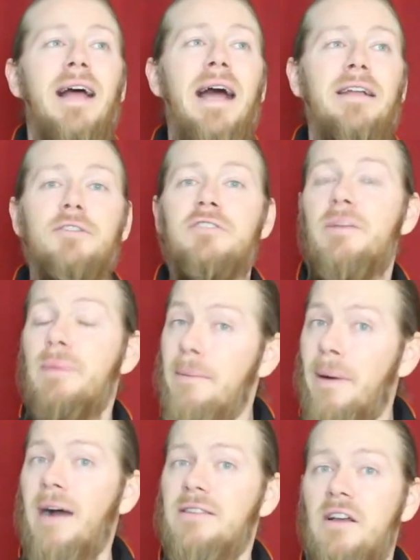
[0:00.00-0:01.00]
It used to be a
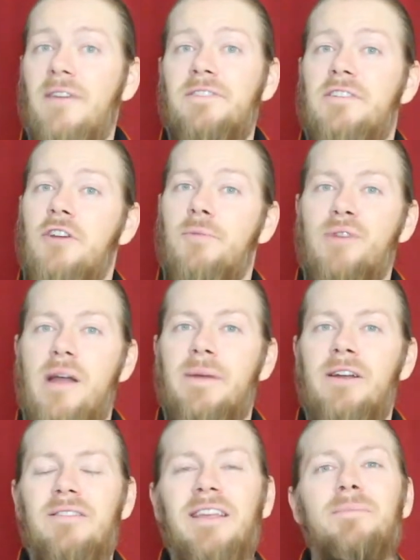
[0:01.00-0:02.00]
box office show
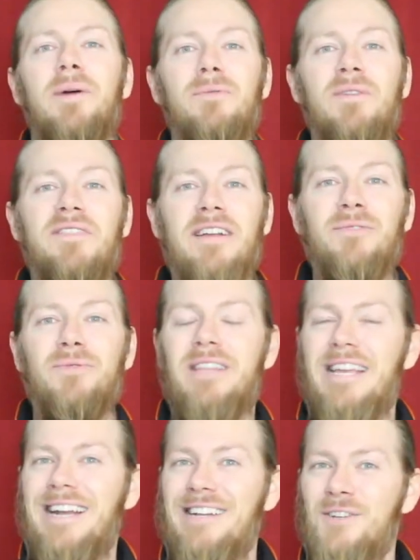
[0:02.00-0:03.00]
primarily, but we've had to
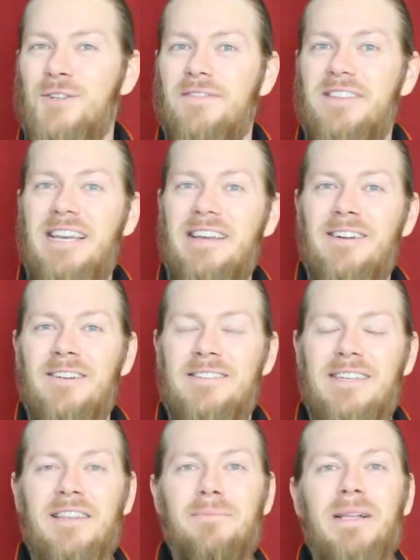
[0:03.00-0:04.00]
really kind of shift
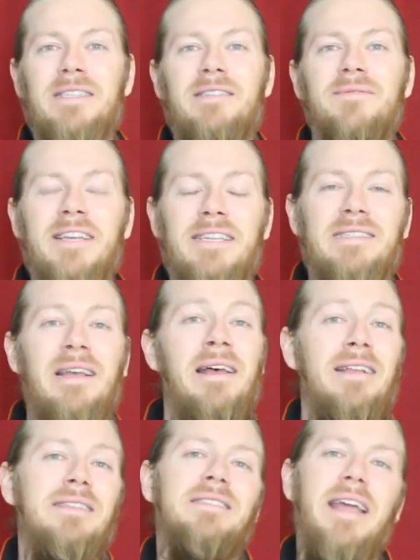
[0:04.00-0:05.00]
gears in the midst of this
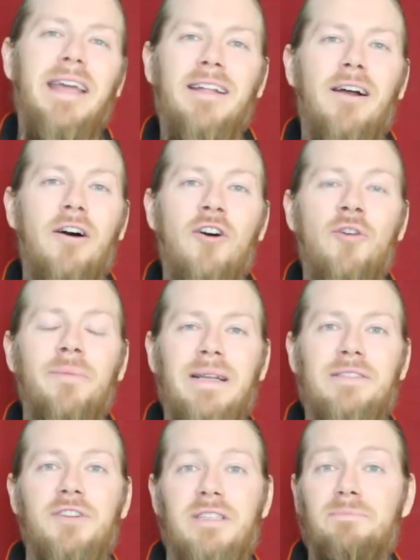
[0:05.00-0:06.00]
stay at home
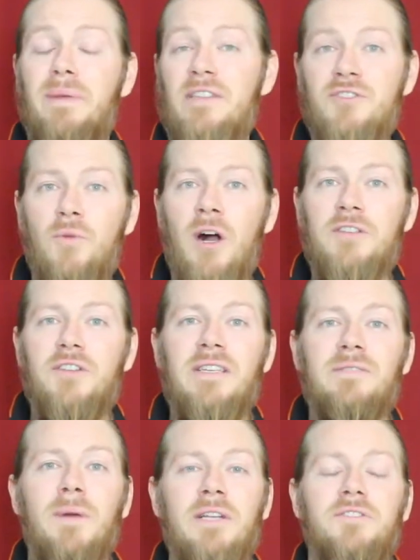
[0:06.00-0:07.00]
and just binge watch
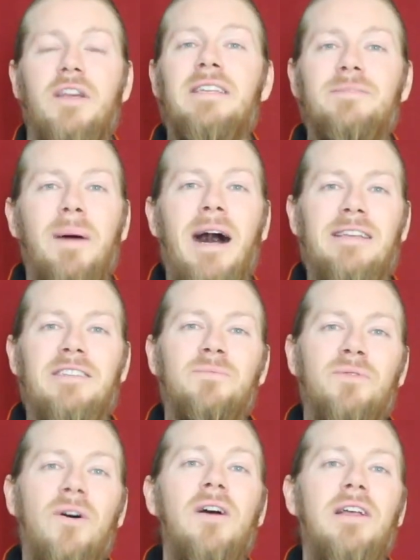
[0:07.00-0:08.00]
as much as
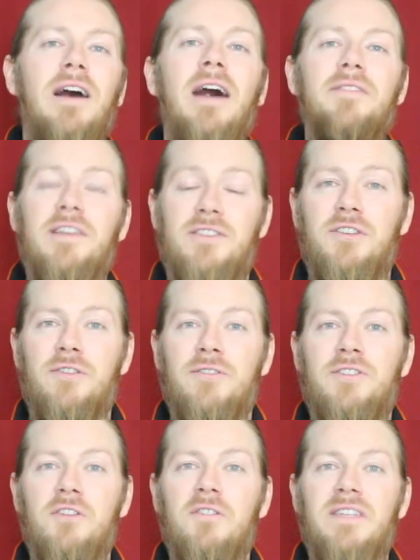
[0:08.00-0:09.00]
possible, unless
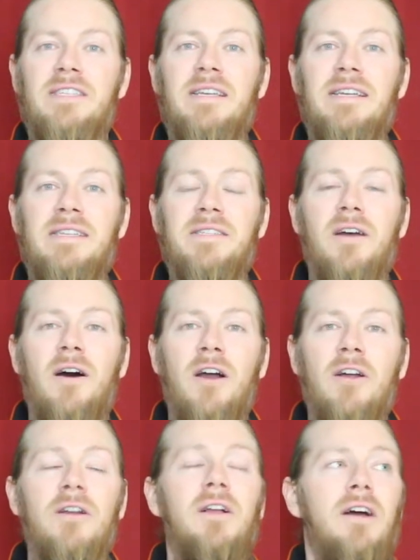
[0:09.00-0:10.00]
your services
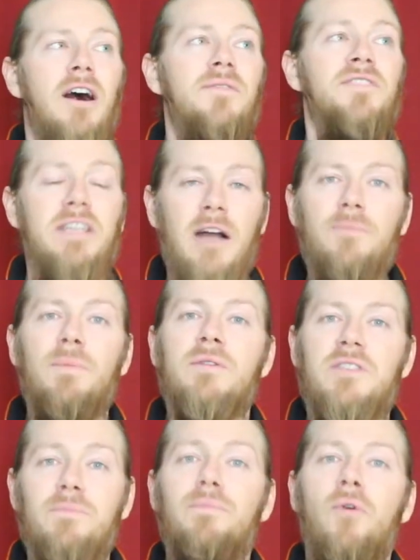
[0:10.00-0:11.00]
are of the
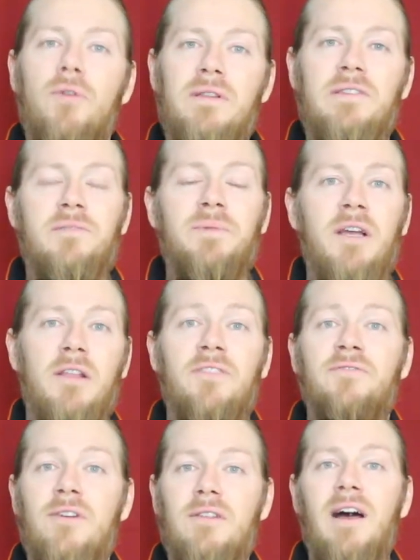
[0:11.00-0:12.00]
utmost importance to be on
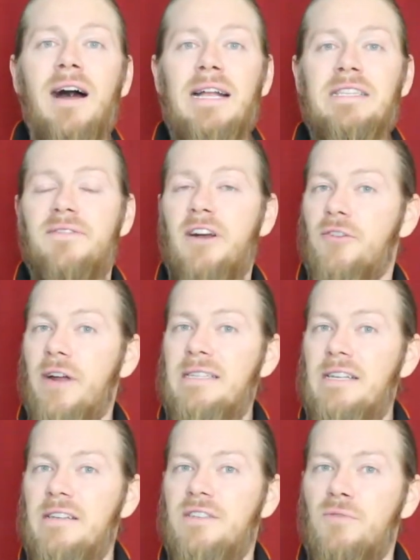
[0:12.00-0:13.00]
the front lines of how
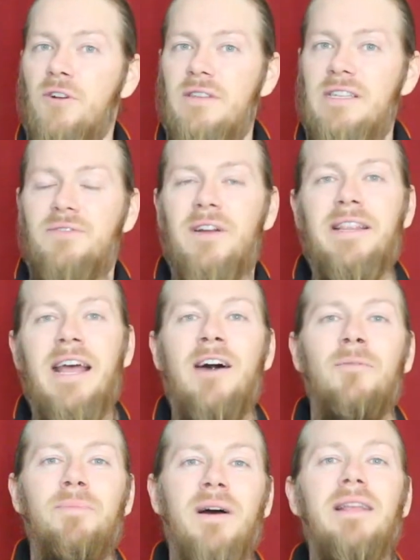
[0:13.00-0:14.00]
crazy this world is right
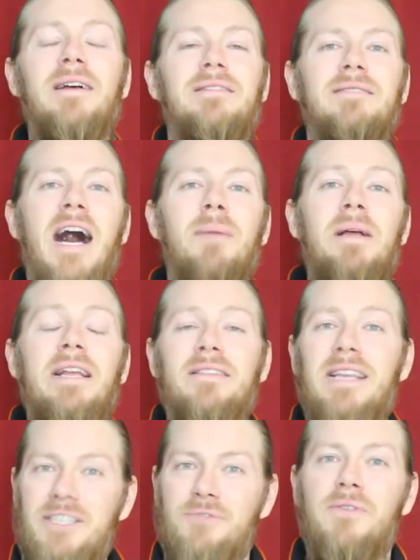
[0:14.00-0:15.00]
now. But
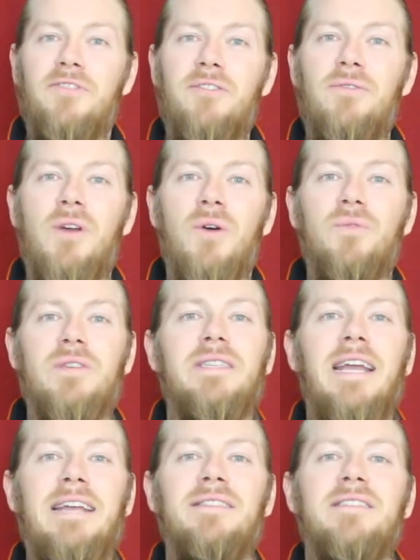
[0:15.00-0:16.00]
this review will
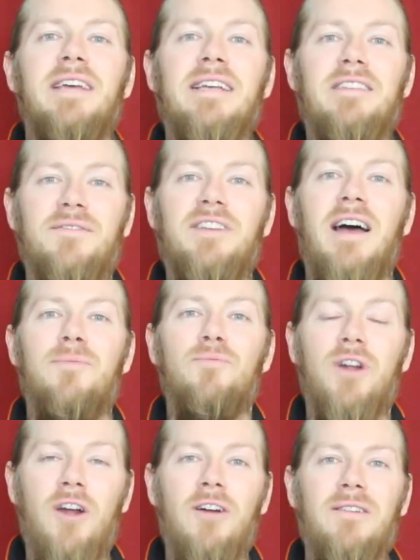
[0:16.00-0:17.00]
stand the test of
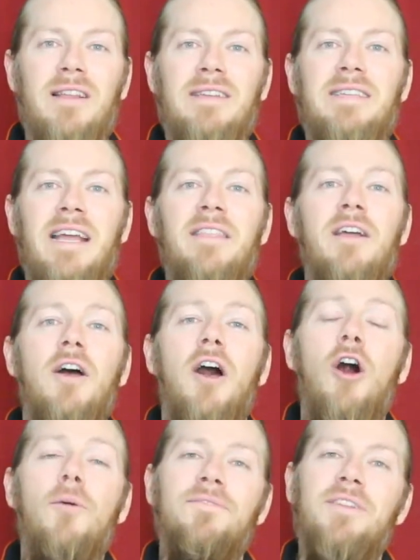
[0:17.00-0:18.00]
time regardless, and
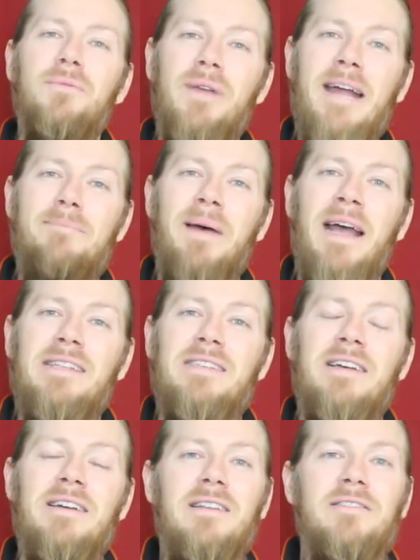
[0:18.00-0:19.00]
hopefully we get back
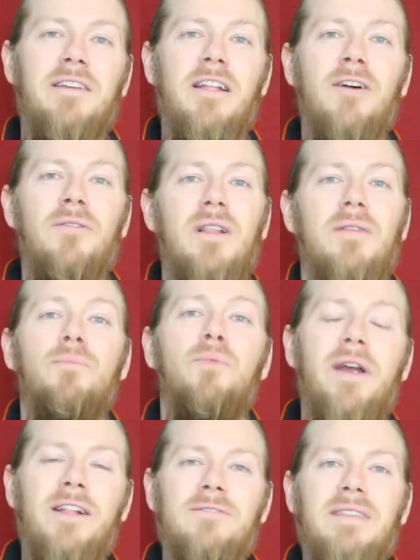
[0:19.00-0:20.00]
to, you know,
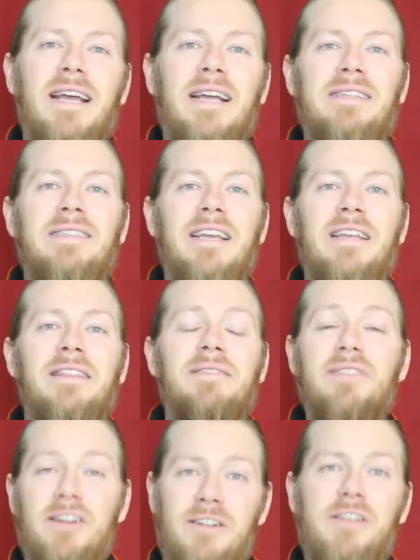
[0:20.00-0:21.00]
bueno days in
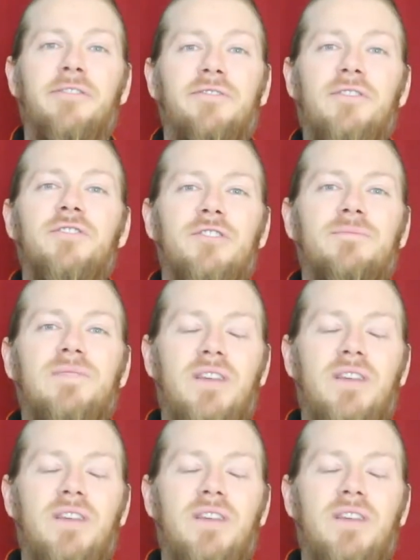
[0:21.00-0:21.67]
the very near future.